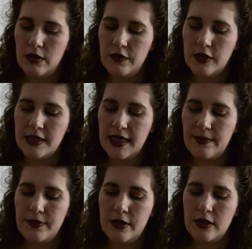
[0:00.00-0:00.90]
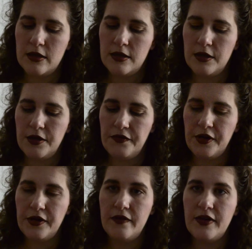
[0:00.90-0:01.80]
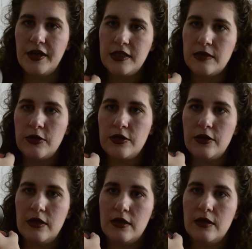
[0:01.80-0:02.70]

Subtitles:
For example, they're very smooth,